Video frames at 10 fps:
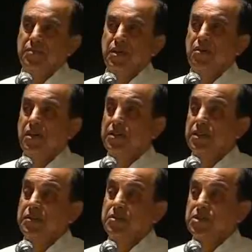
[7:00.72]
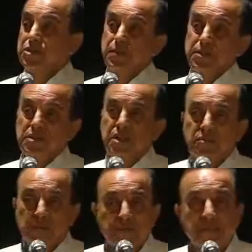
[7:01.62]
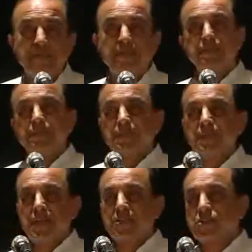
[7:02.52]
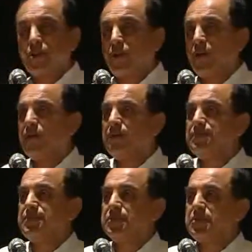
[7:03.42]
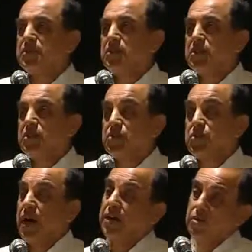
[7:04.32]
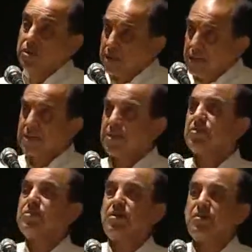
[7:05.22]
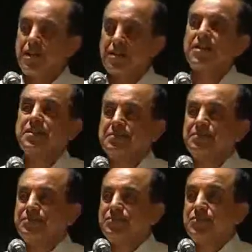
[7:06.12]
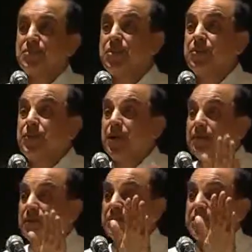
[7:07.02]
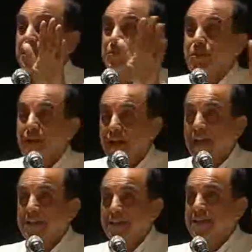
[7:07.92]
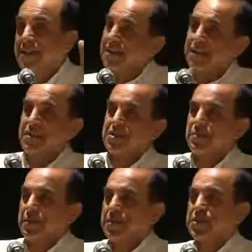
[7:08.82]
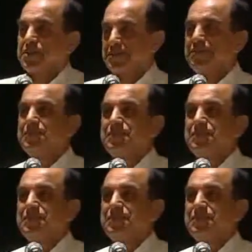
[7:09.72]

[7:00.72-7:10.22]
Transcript: from Rahul Gandhi because it's personal to him. That's the law. So I wrote a letter to Rahul Gandhi. If you have nothing to hide, give us the permission.